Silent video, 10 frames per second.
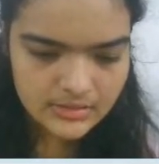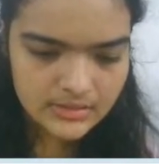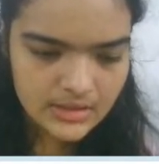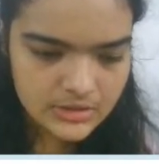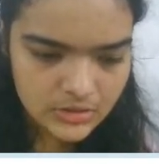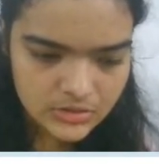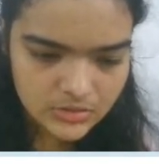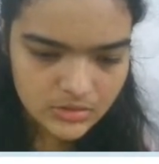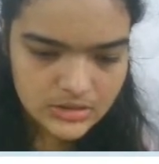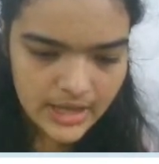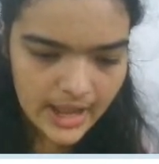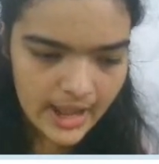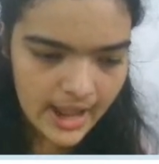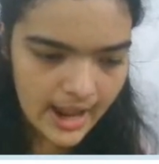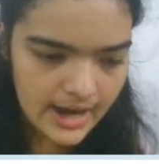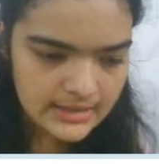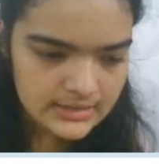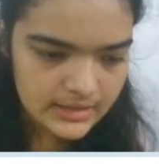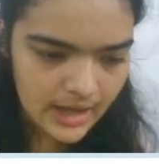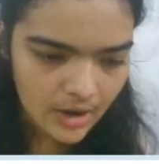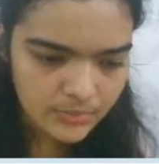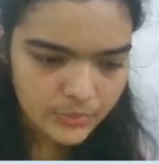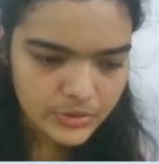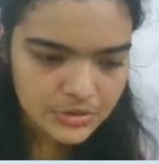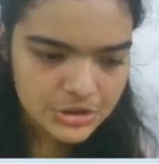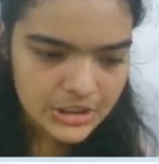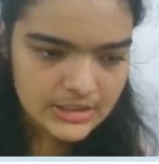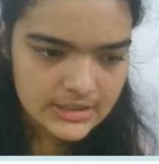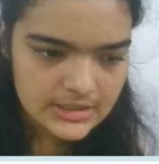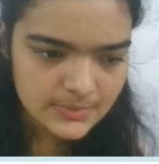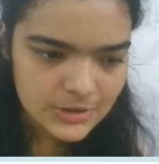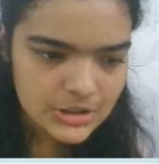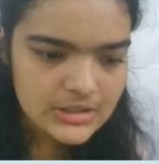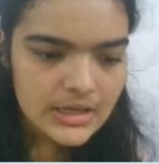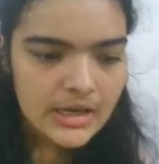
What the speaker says: This looks good. And now I'm going to change these images.